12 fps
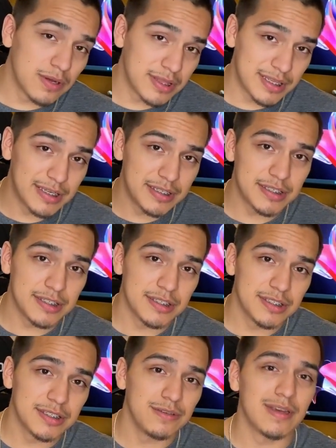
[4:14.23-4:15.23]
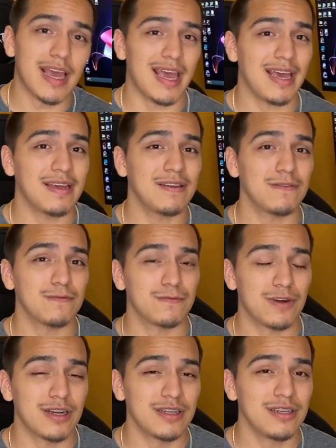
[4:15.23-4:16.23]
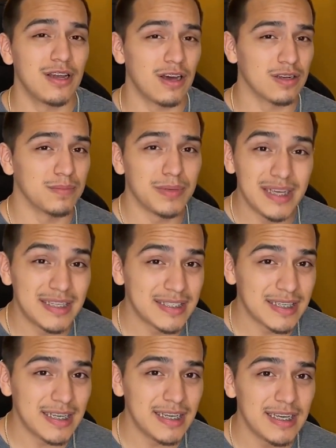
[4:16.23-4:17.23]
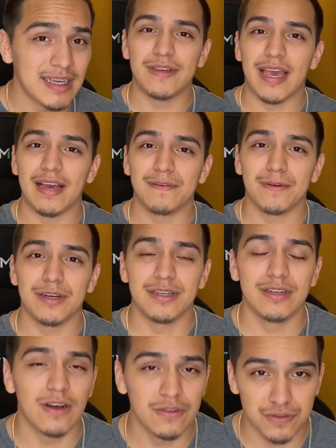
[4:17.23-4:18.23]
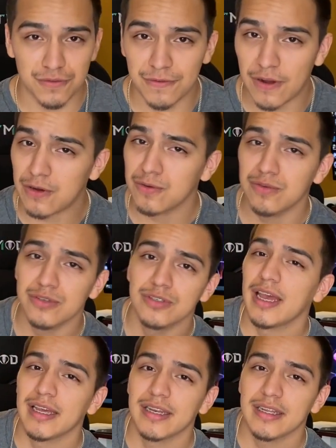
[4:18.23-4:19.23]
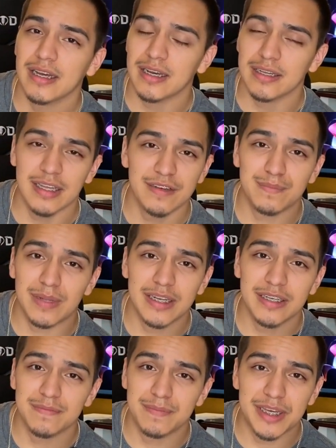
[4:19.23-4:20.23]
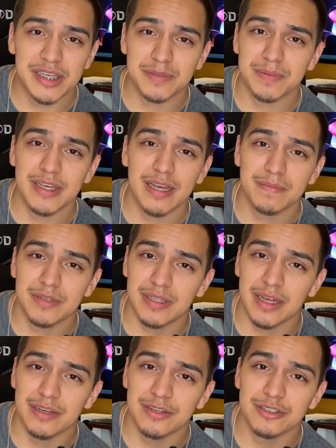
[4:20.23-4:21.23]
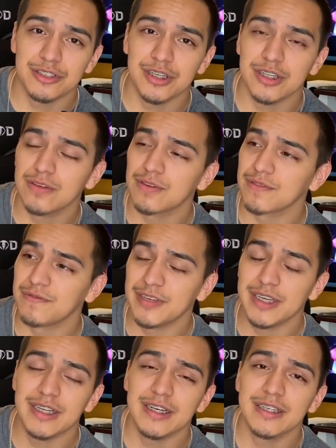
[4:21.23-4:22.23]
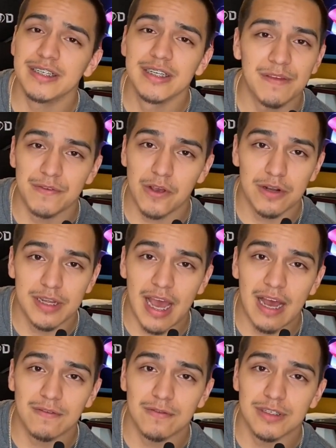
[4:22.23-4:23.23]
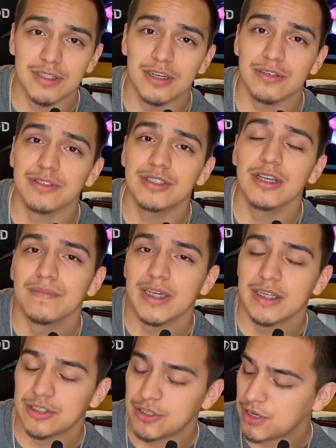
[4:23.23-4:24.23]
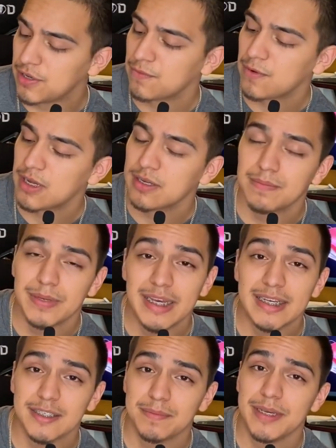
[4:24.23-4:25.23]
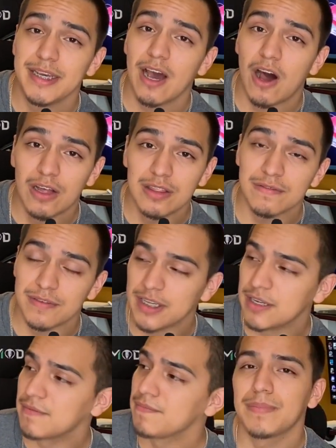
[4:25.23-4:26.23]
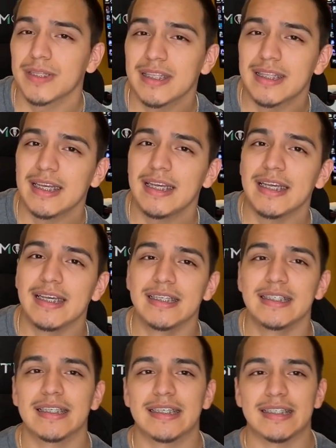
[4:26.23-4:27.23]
on this, you can run on a PC. You can run on your phone, and they have plenty of PSP emulators. You can do on a Vita if you already have one of those, because you can run PSP on the Vita. But the thing is